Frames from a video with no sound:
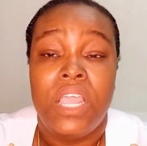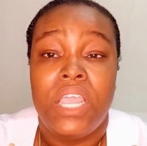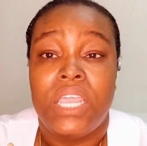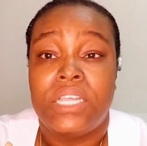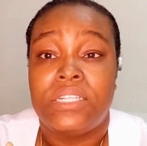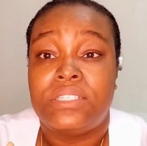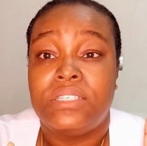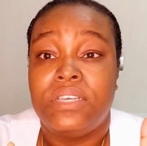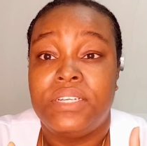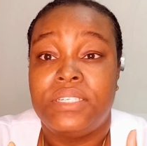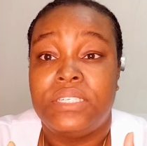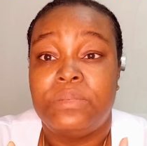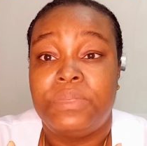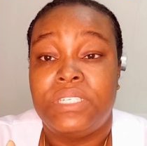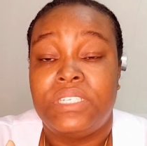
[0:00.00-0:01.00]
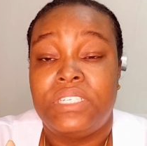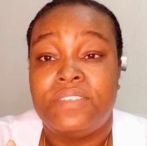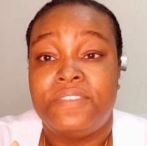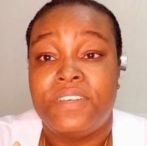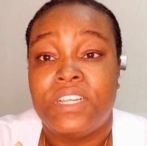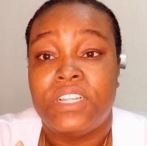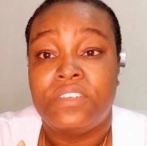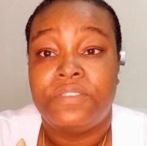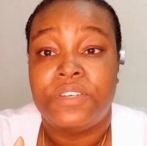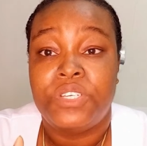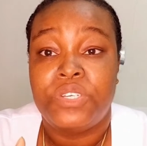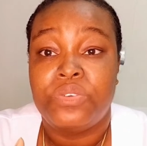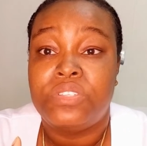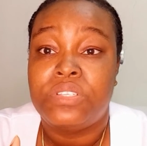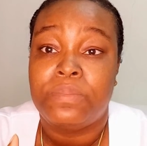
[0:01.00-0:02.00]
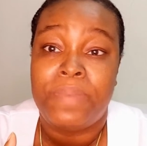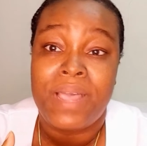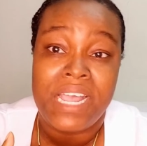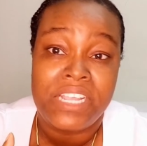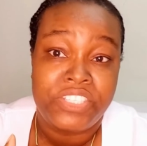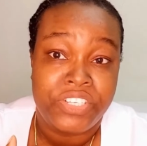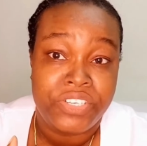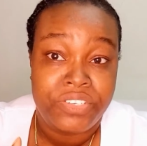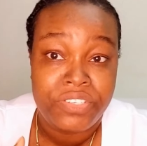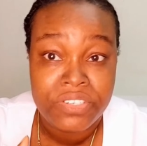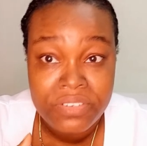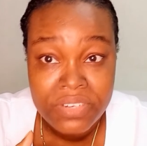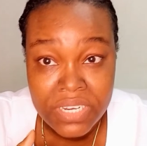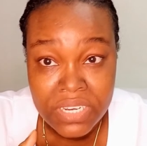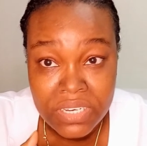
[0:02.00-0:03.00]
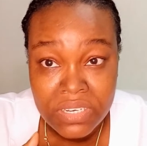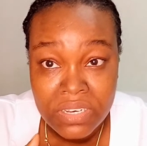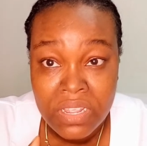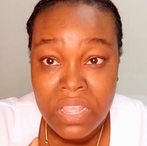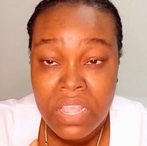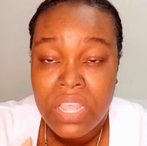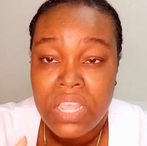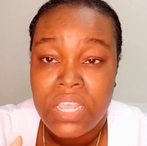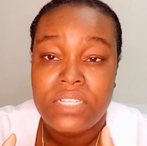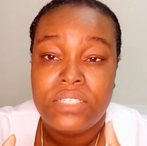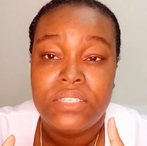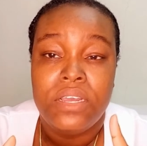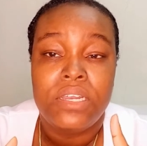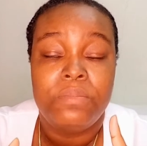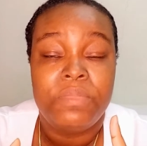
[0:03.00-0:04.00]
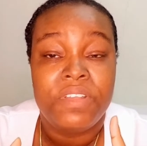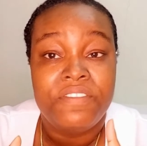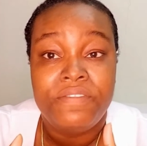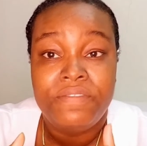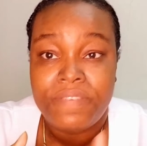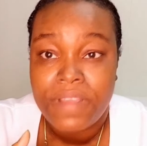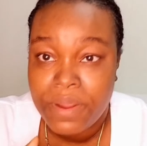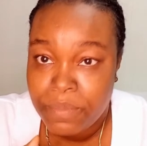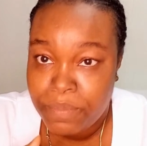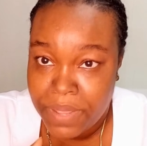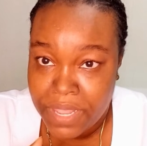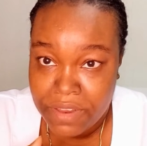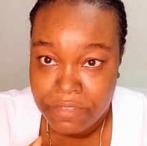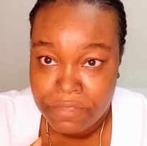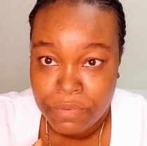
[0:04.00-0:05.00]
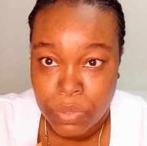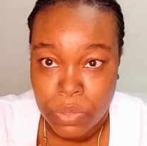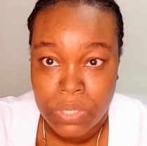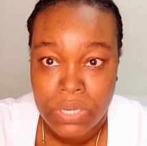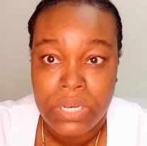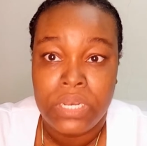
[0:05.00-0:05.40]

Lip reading: It's going to be difficult for you to pass your urine. It's going to be very painful.